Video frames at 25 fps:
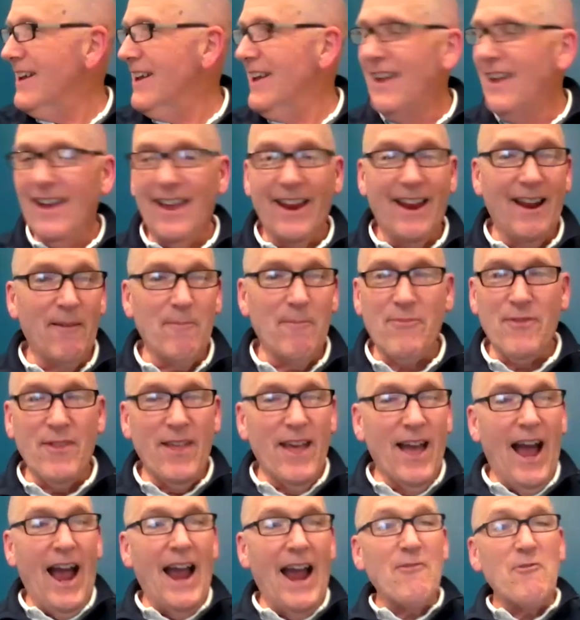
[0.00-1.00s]
And then
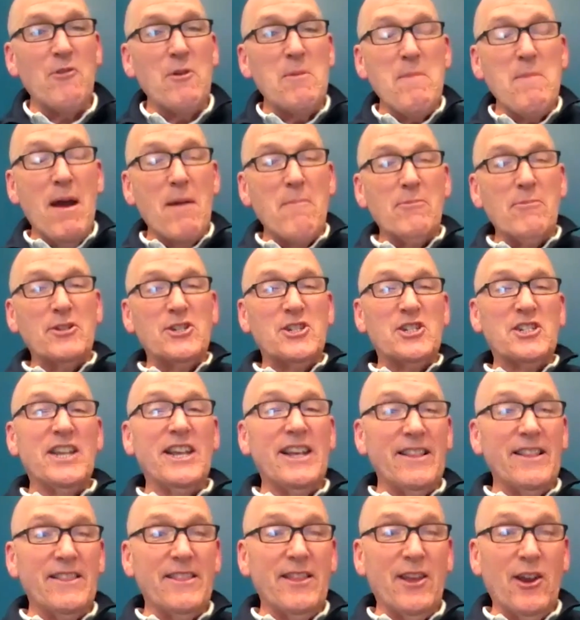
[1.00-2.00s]
I remember
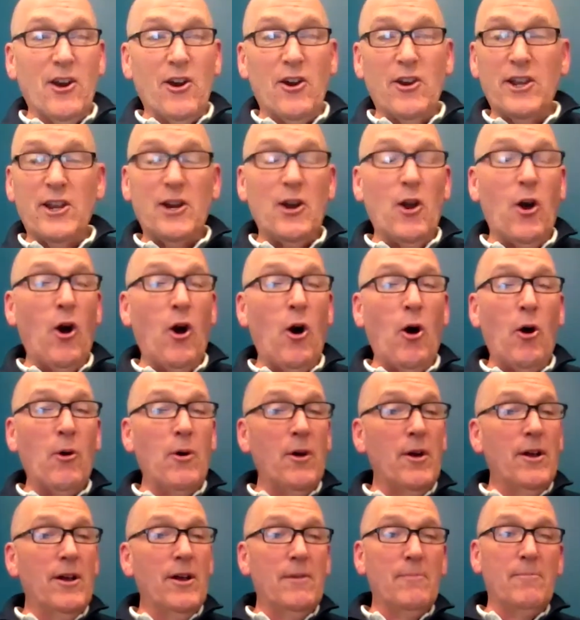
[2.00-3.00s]
sitting there, you know,
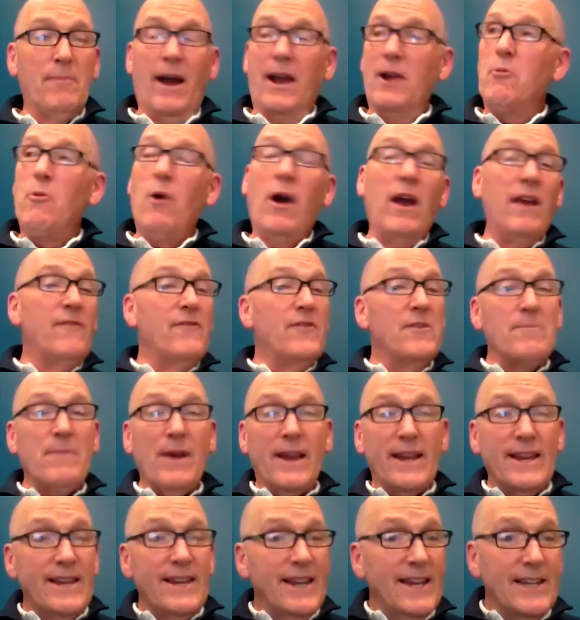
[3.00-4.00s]
my wife and
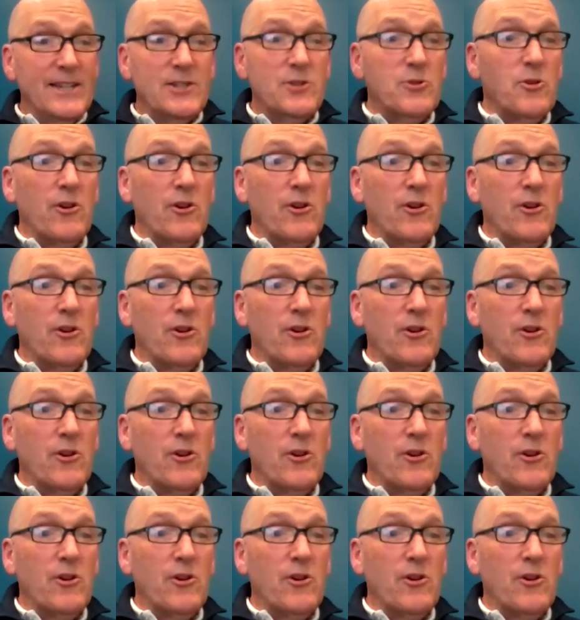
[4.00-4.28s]
my kids are